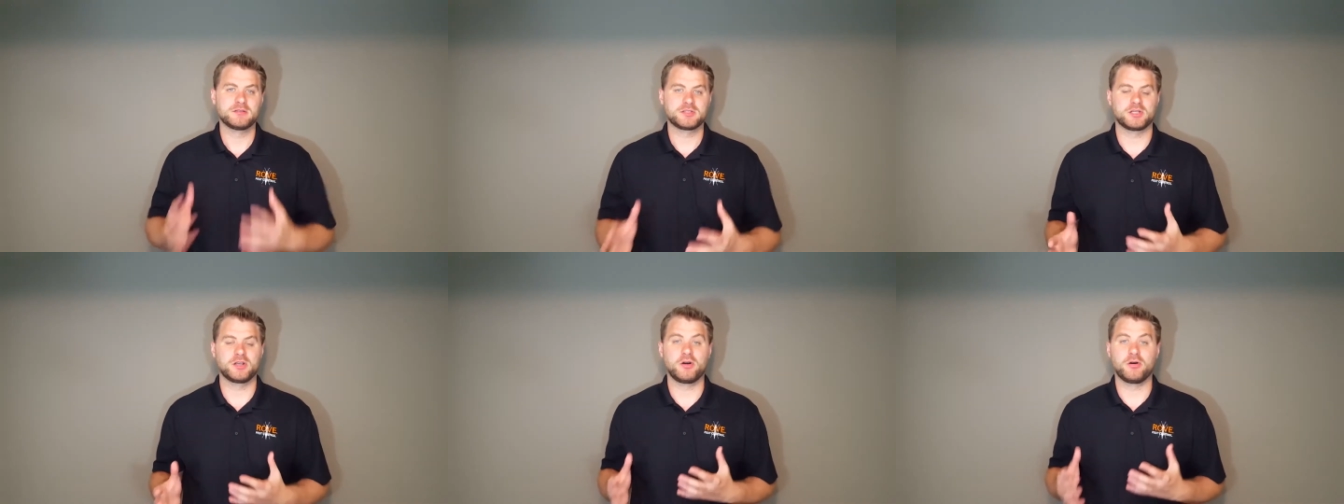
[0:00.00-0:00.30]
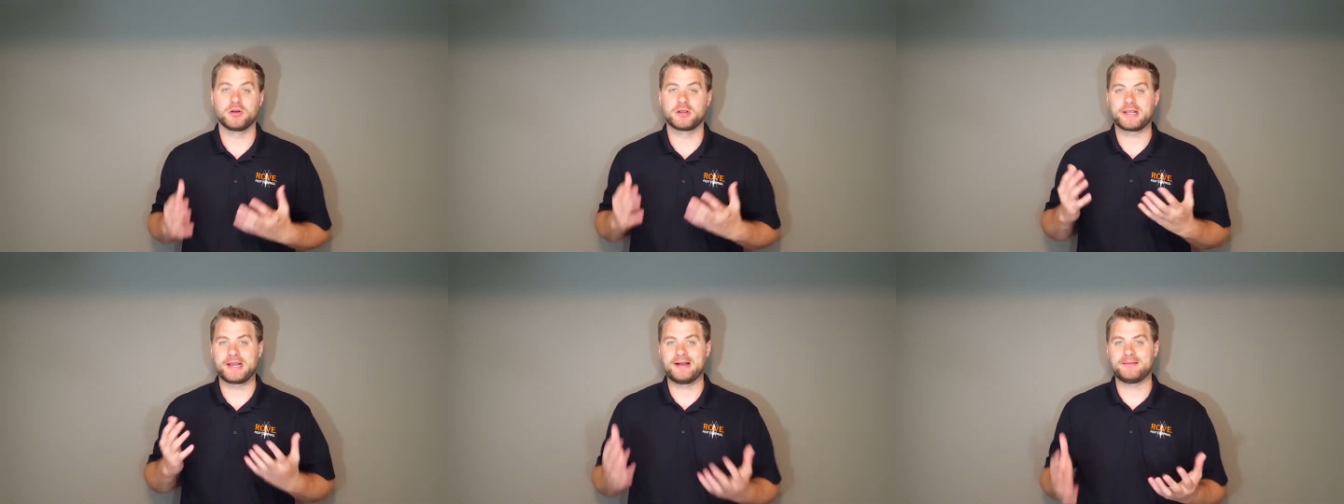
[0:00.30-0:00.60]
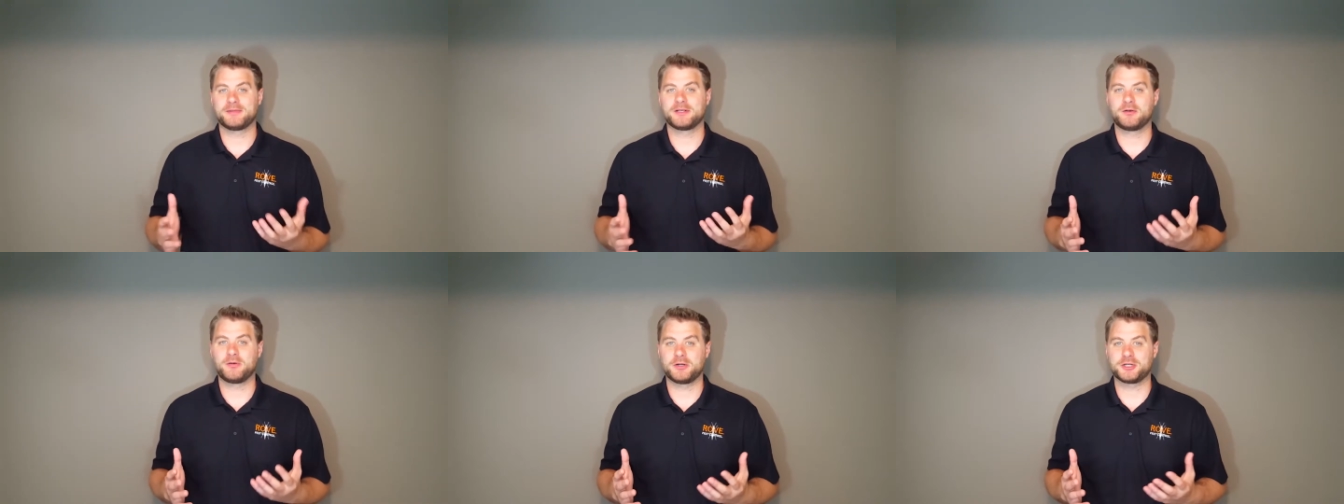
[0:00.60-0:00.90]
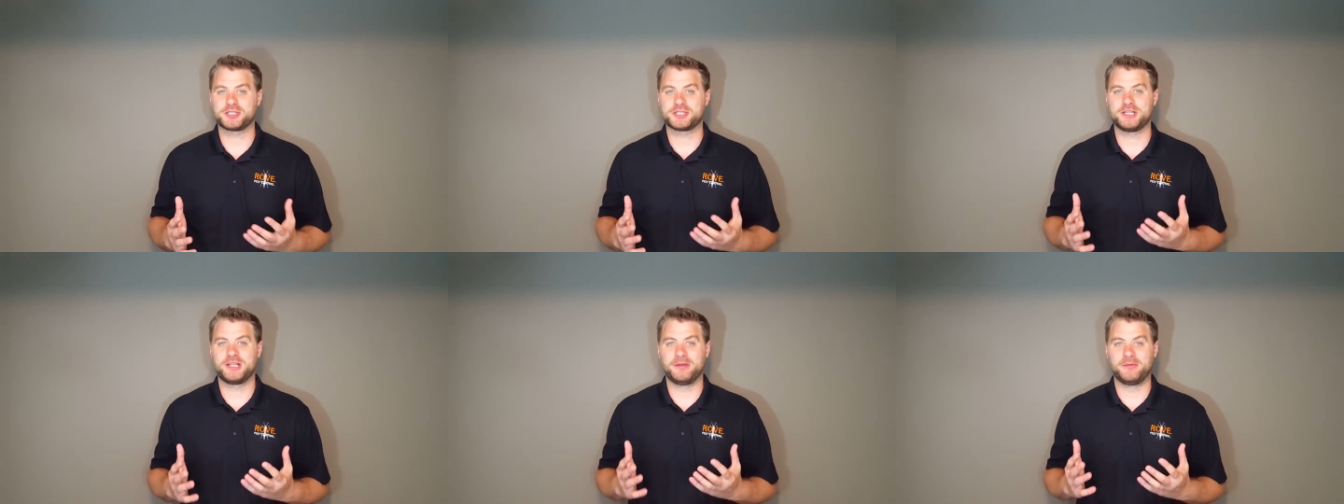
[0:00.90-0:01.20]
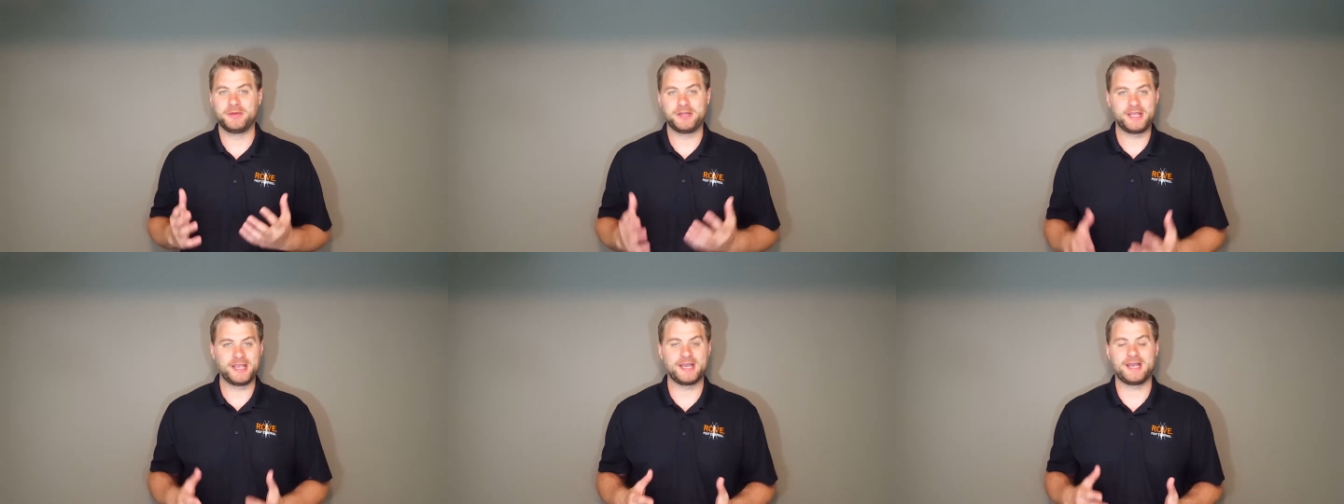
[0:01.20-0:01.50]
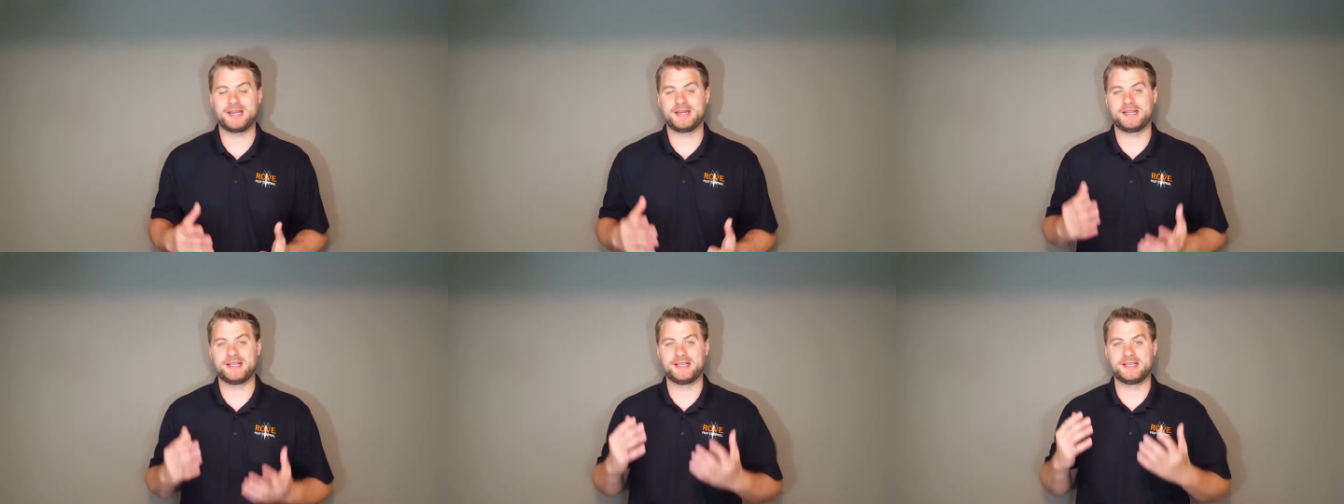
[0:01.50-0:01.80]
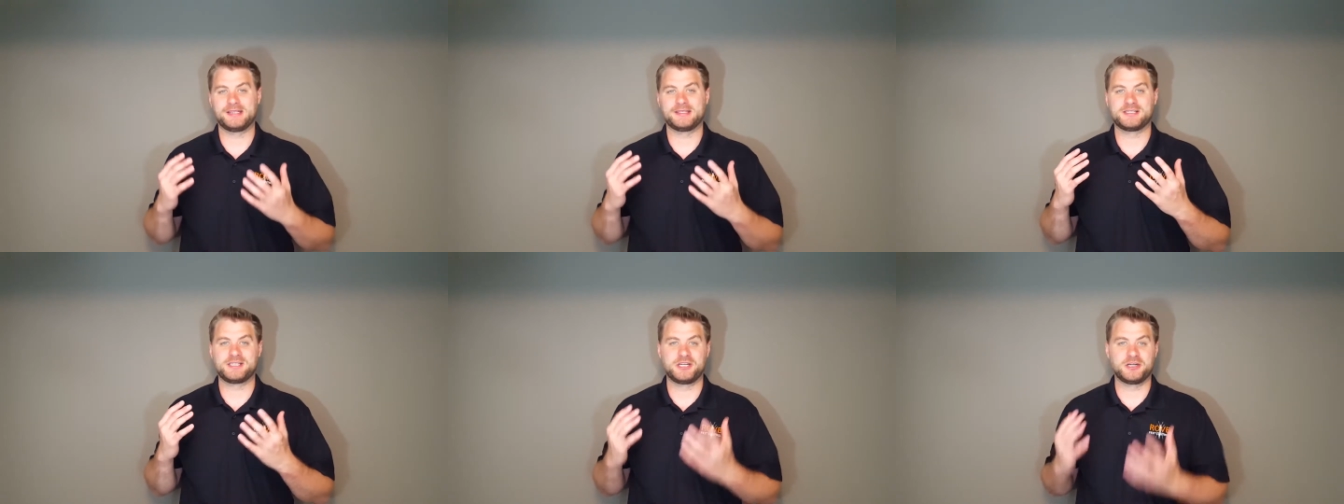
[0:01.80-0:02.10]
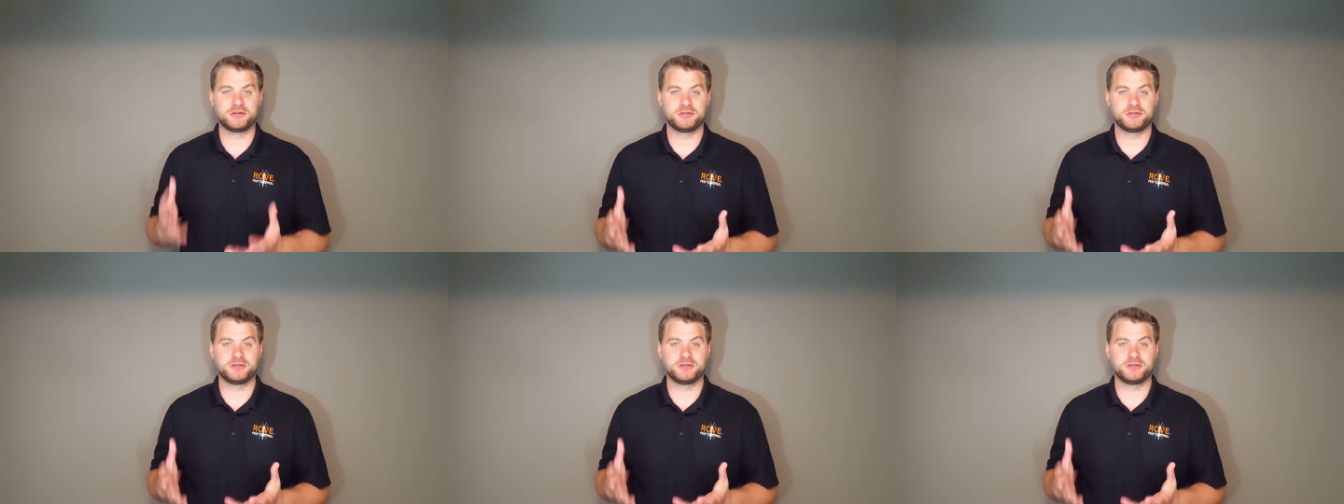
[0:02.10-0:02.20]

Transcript: So, a common question that we get is,